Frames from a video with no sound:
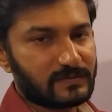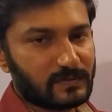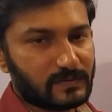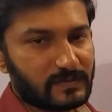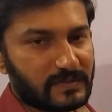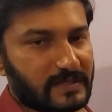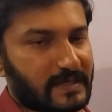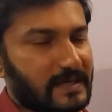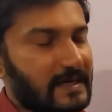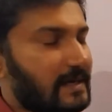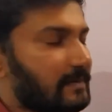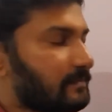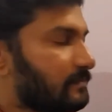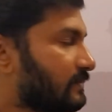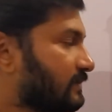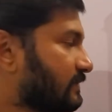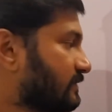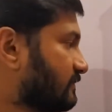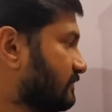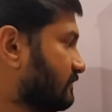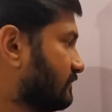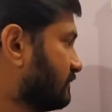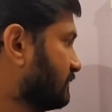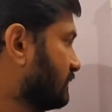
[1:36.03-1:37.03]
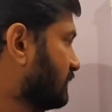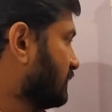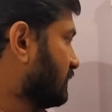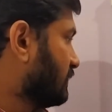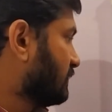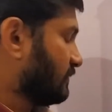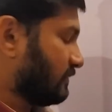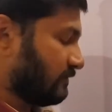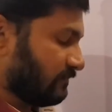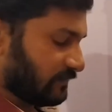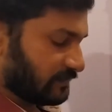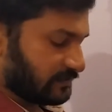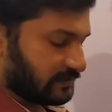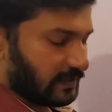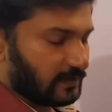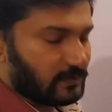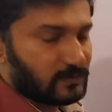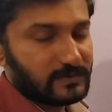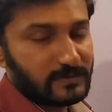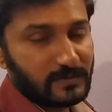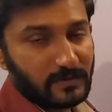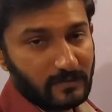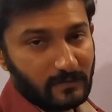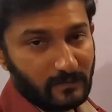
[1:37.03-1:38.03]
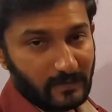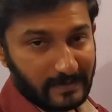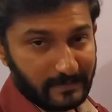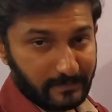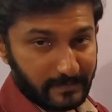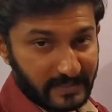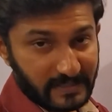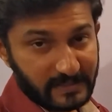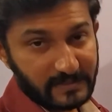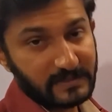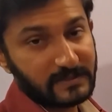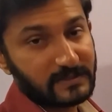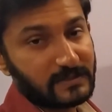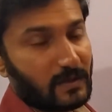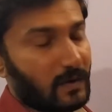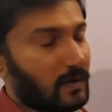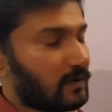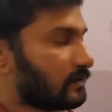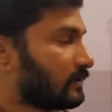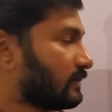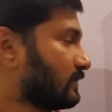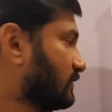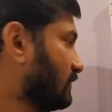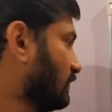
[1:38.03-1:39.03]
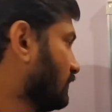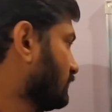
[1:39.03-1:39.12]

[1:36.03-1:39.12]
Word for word: through the gap without vibrating the vocal